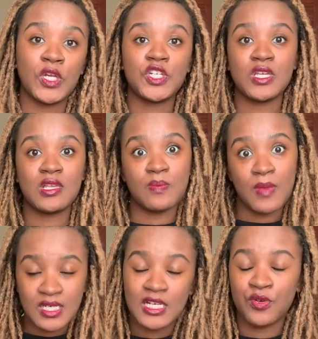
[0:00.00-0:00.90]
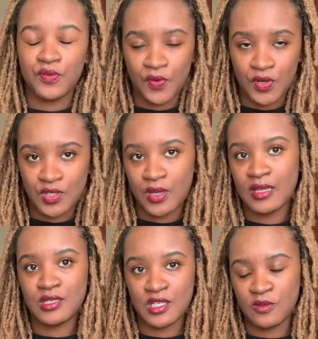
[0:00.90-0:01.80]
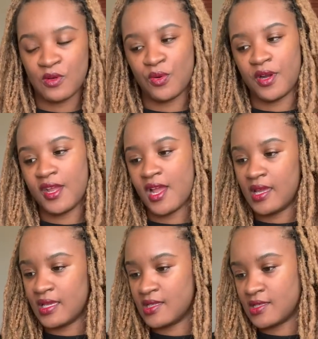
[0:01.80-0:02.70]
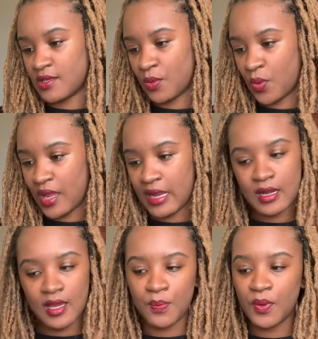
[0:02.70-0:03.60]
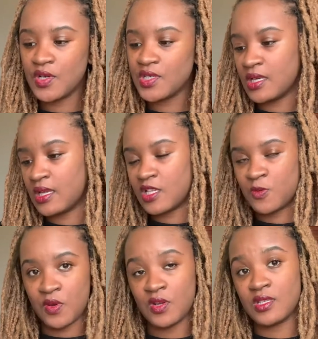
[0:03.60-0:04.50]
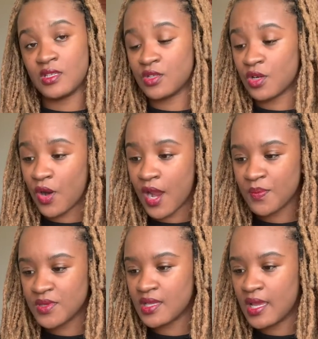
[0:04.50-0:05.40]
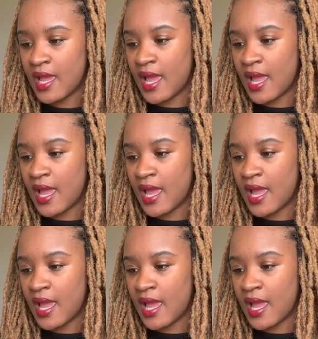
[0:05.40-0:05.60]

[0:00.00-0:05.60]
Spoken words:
which is medically referred to as dysmenorrhea, is when a person experiences cramps